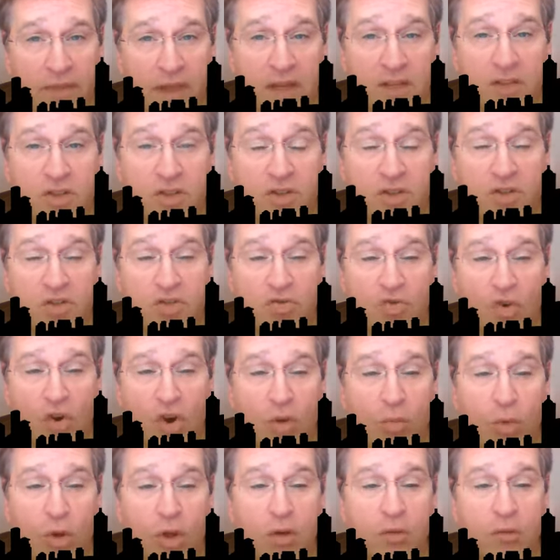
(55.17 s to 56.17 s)
That's just
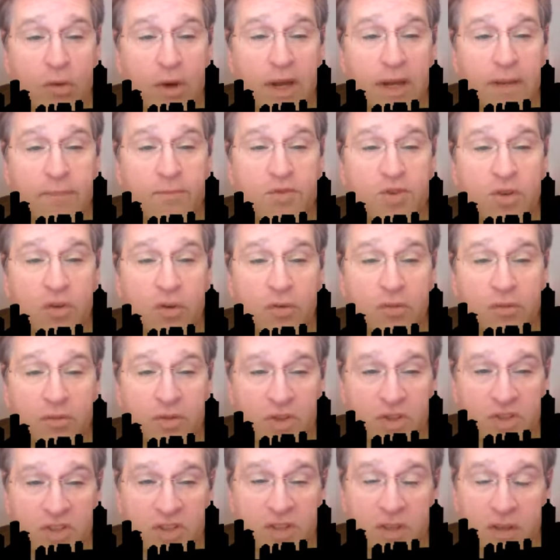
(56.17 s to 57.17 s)
normal, right? So
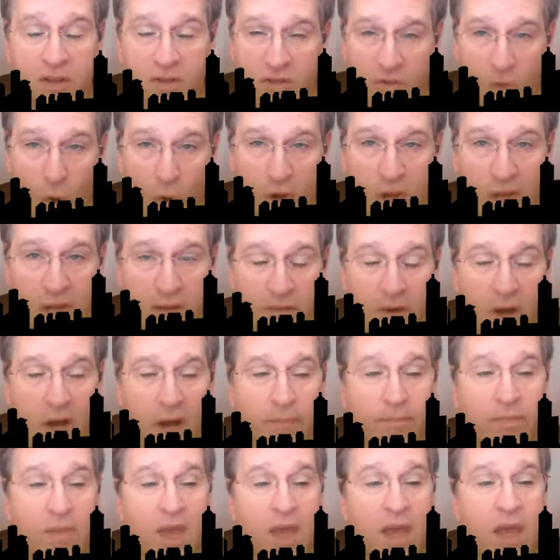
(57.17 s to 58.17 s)
just don't give
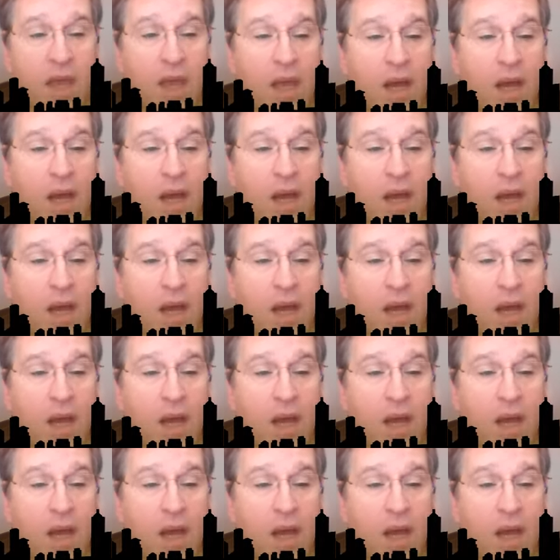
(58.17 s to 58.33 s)
up.